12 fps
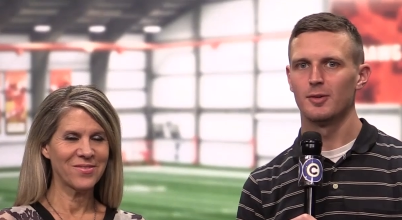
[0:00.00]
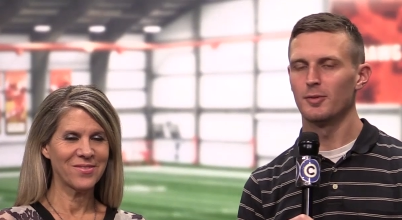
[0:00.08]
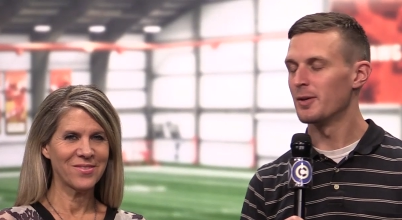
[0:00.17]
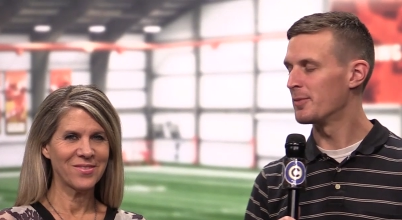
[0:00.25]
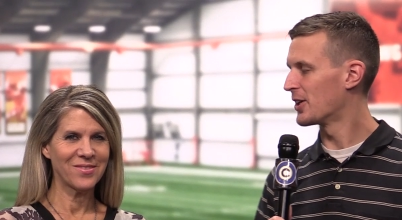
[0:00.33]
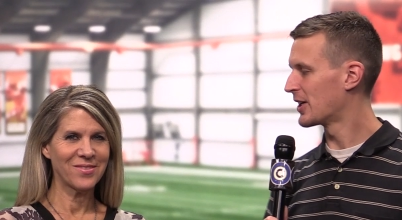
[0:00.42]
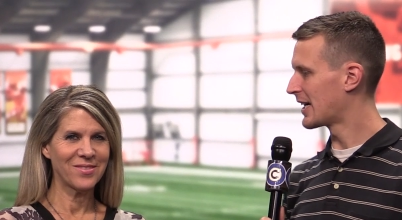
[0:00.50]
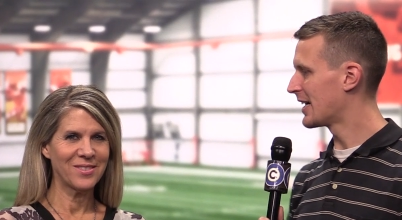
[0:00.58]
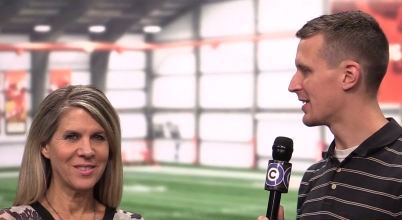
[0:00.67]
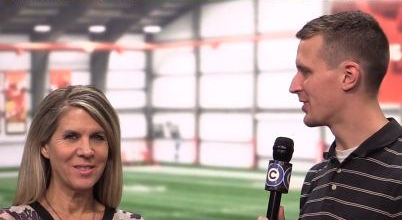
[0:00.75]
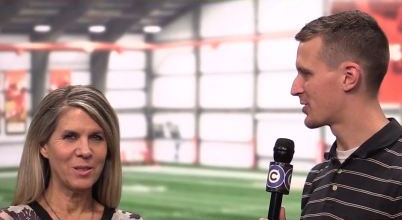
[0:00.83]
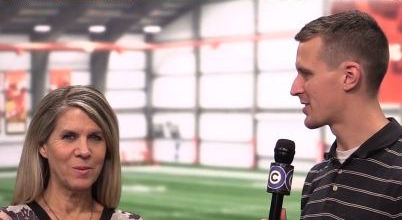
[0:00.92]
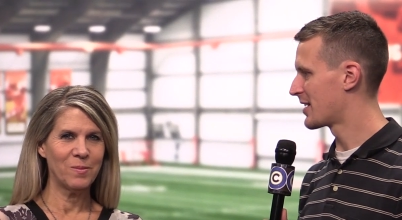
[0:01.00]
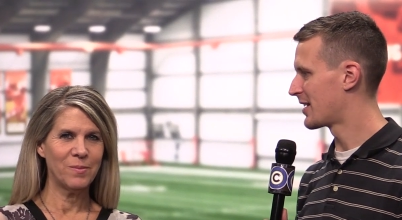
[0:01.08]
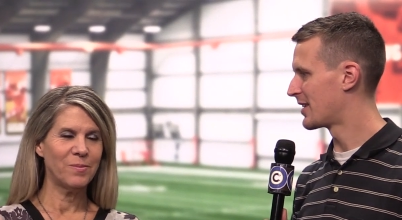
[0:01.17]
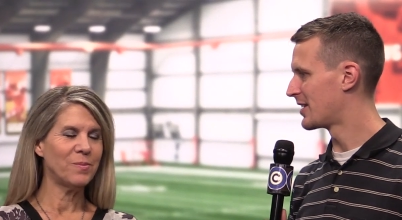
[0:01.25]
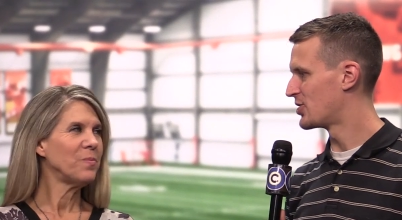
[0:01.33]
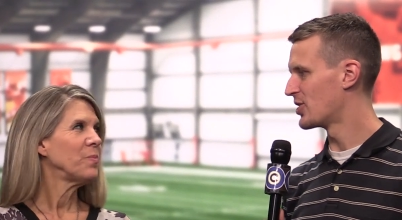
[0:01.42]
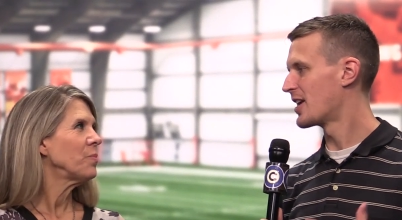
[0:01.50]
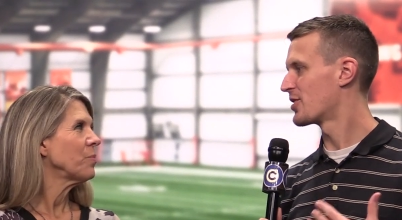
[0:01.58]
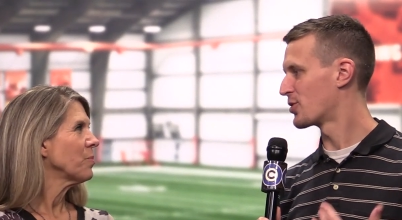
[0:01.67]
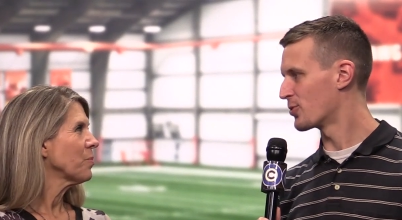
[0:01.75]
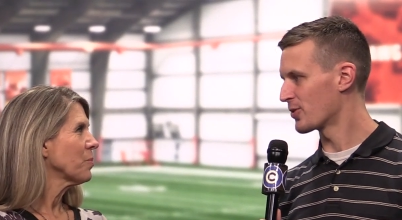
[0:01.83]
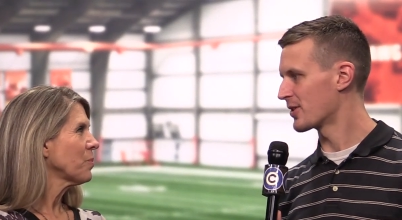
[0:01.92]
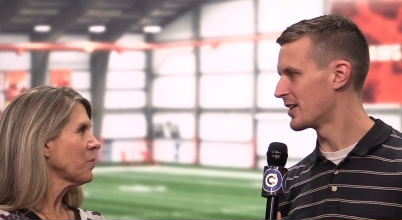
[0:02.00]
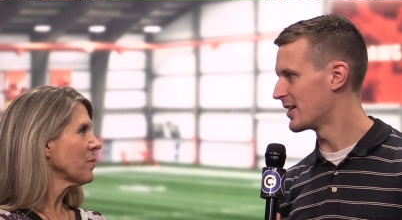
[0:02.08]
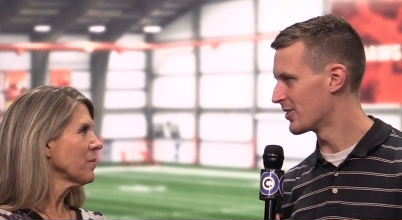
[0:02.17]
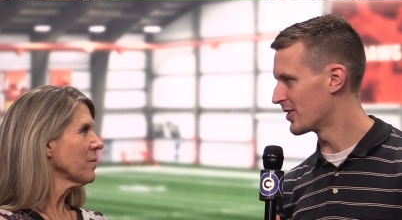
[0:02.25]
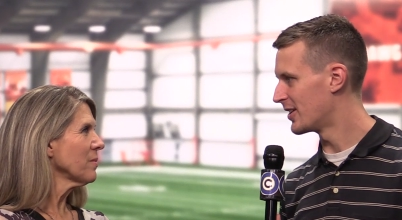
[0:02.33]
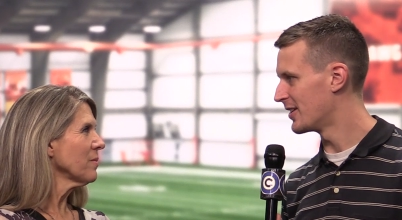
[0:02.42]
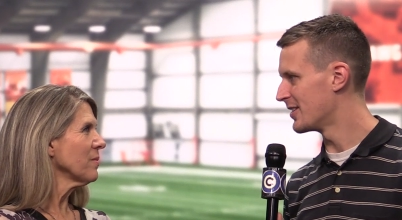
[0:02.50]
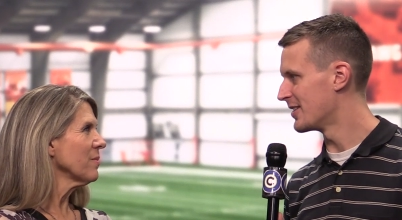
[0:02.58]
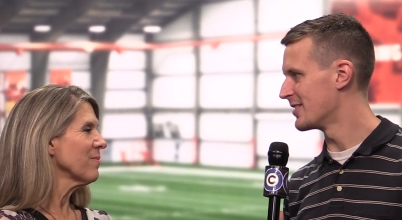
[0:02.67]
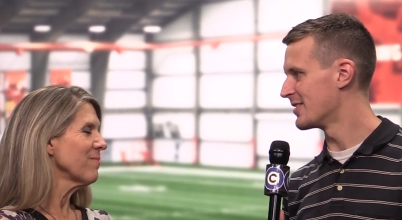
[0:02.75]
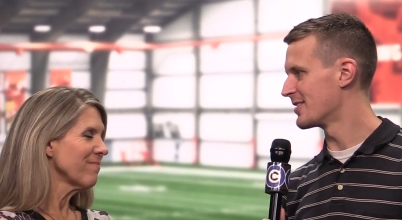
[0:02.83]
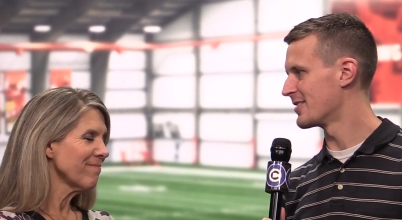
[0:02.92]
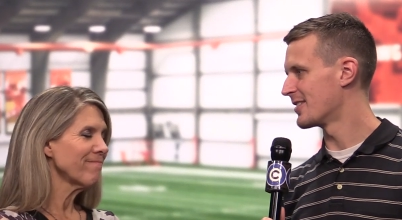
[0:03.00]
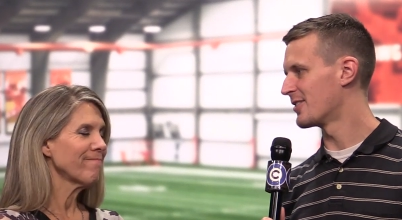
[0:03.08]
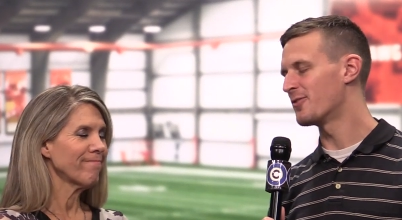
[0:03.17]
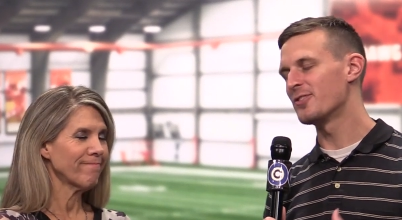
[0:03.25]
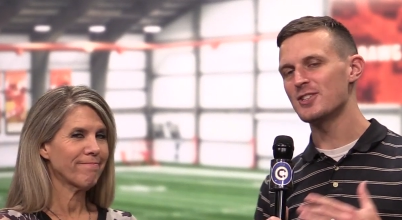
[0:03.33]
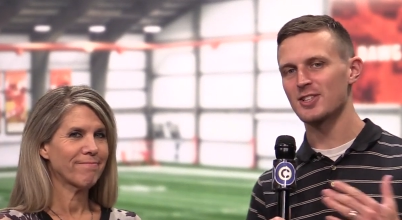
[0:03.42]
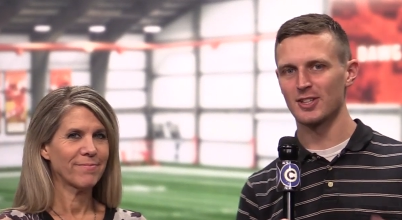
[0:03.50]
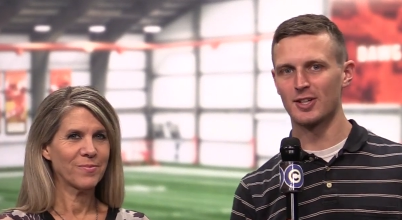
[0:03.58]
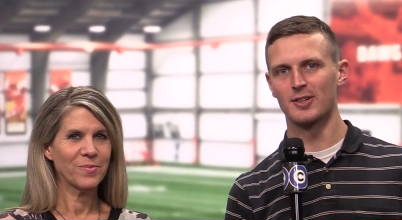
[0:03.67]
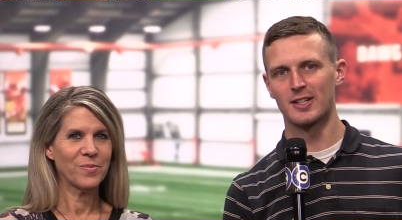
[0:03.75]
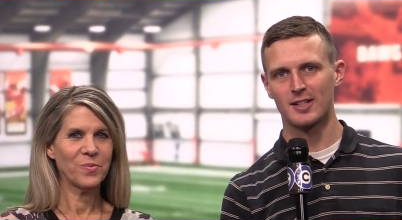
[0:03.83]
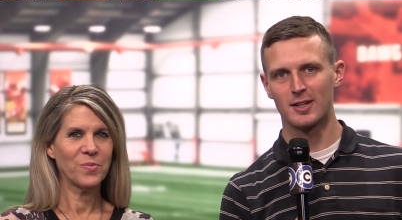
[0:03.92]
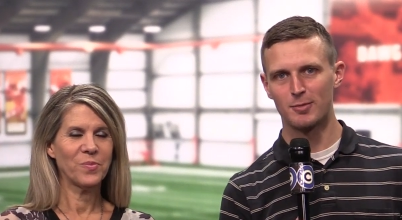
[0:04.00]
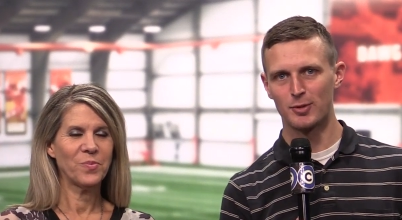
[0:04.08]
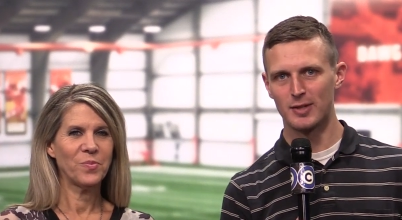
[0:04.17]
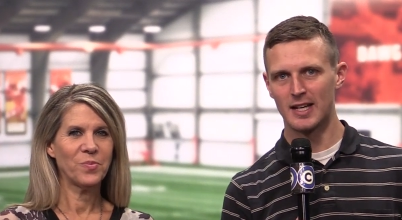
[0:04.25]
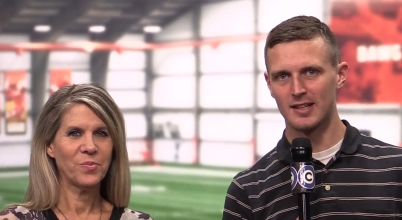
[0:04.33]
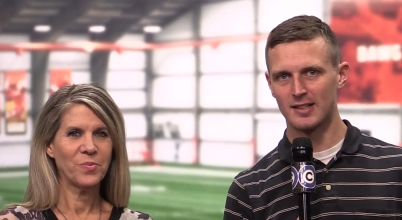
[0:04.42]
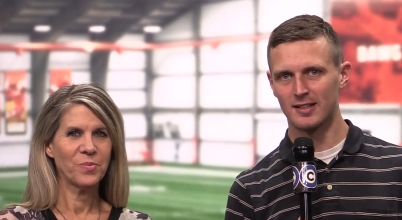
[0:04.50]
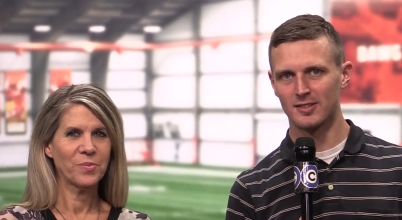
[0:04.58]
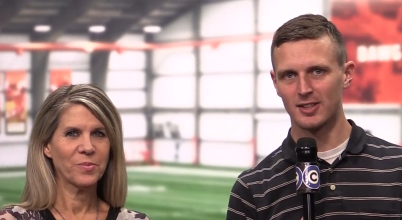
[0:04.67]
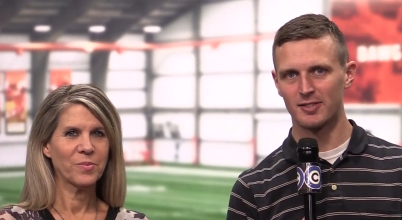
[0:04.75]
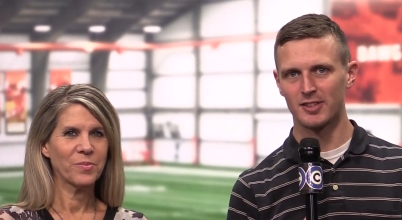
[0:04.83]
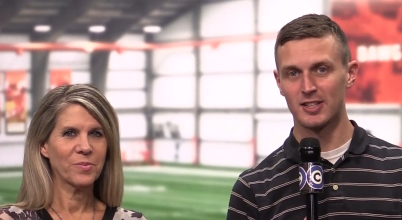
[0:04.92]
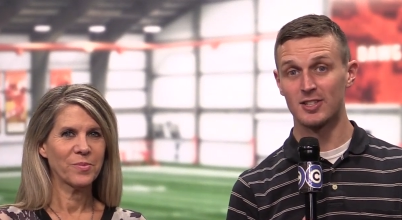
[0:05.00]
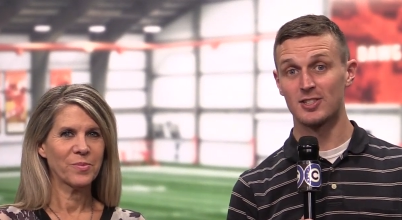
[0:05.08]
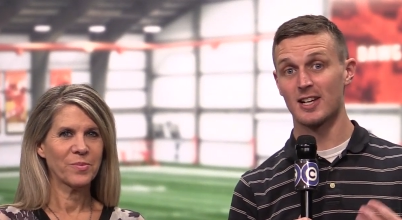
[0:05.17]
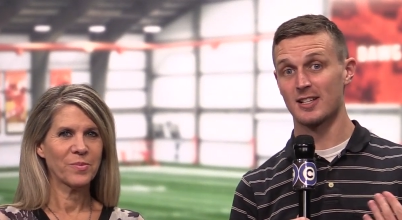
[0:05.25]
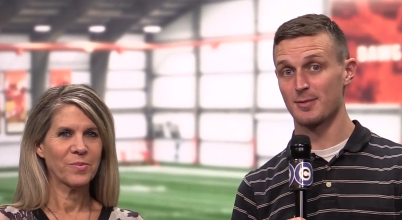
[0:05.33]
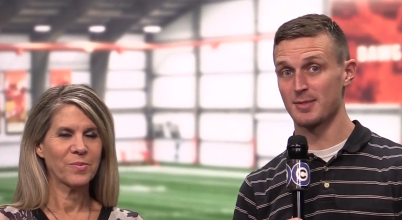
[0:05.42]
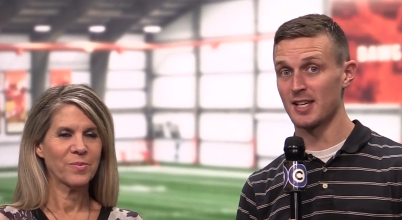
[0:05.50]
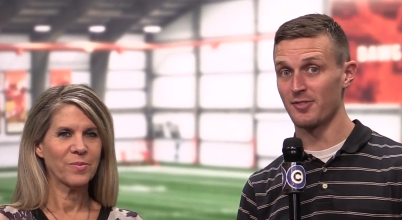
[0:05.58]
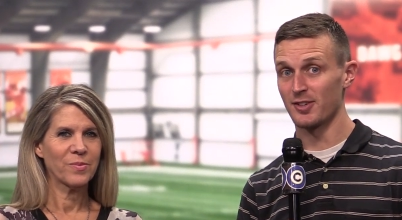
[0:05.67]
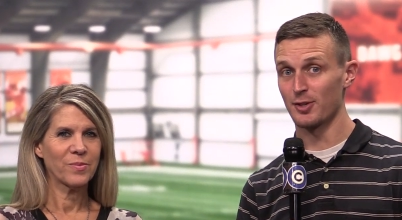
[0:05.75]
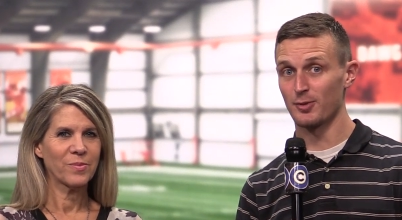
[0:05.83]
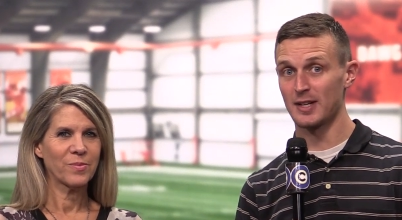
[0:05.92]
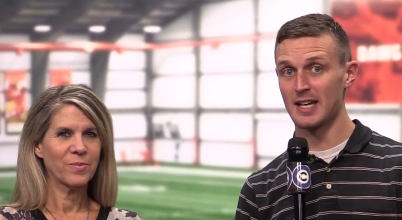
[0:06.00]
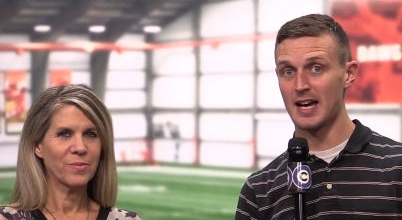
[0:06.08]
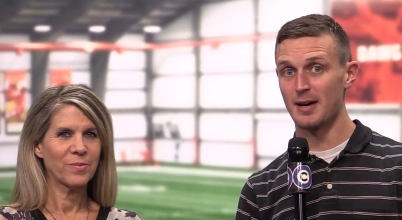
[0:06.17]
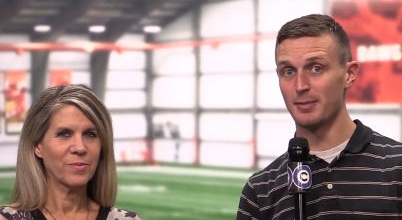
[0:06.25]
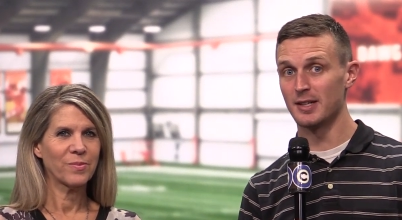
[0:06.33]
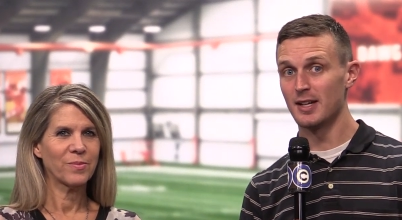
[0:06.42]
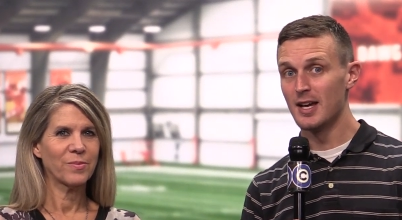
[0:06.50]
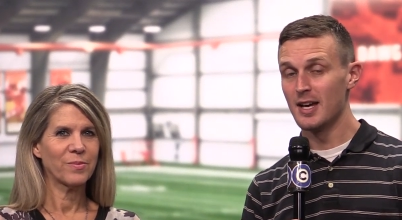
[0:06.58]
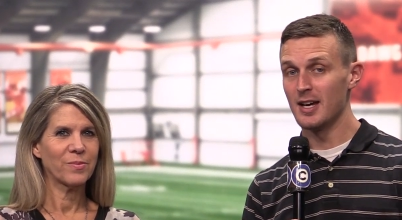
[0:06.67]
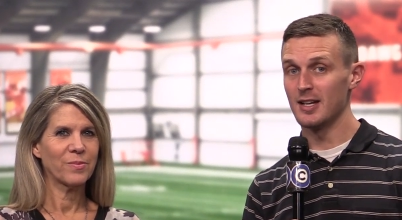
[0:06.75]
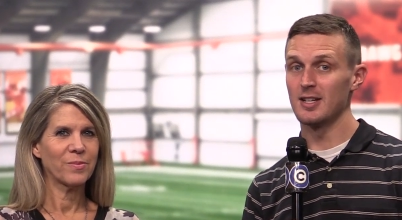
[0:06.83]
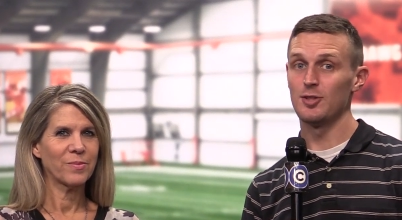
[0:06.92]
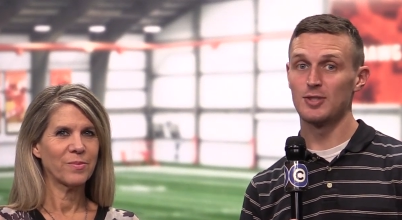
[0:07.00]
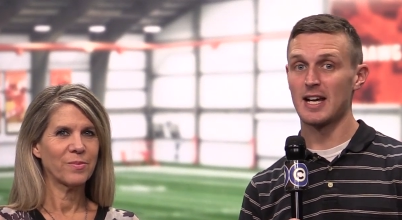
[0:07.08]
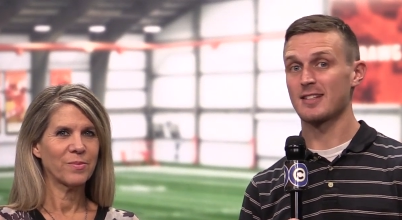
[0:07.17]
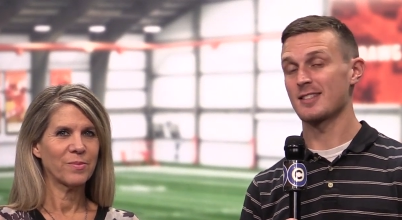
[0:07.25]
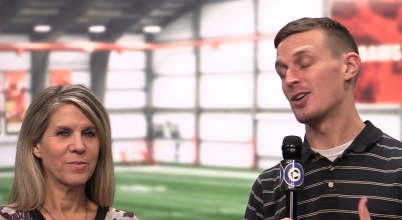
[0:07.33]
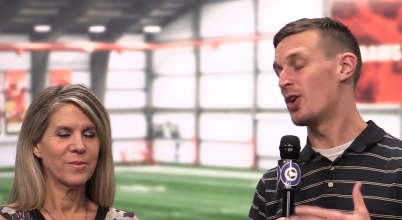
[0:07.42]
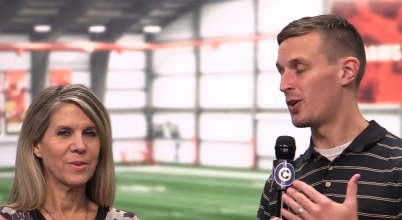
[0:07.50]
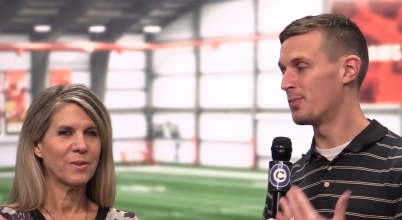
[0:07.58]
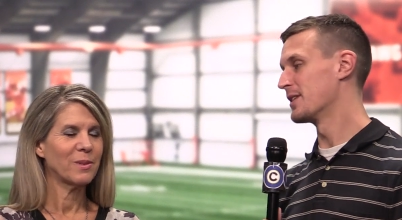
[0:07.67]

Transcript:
Speaker 1: Well, Mary Kay, it looks like the Josh Gordon era is officially going to come to an end in Cleveland. He checks himself into rehab, and Hugh Jackson all